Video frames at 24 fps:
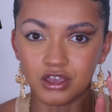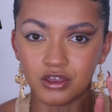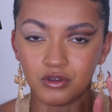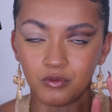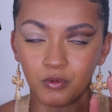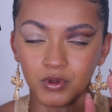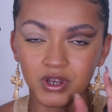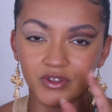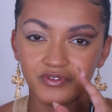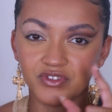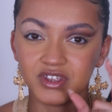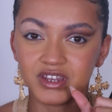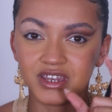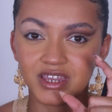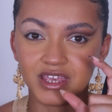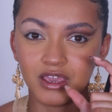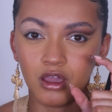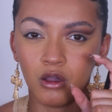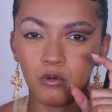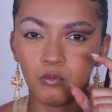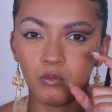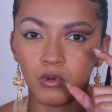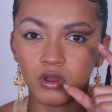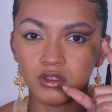one of the
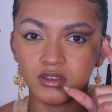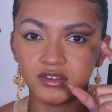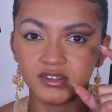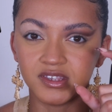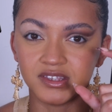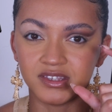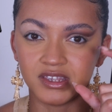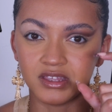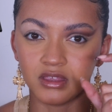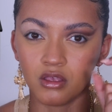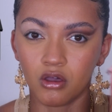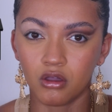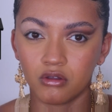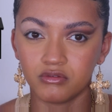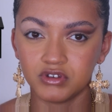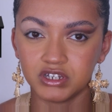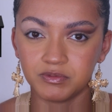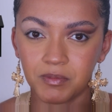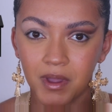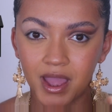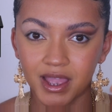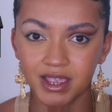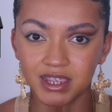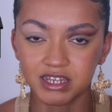neon ones. It's in the orange
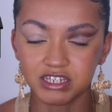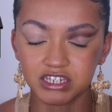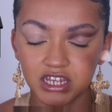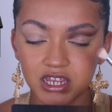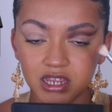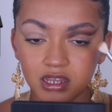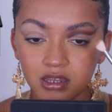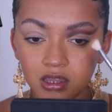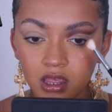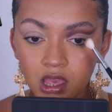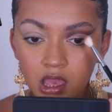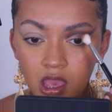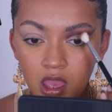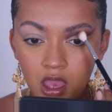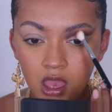packaging.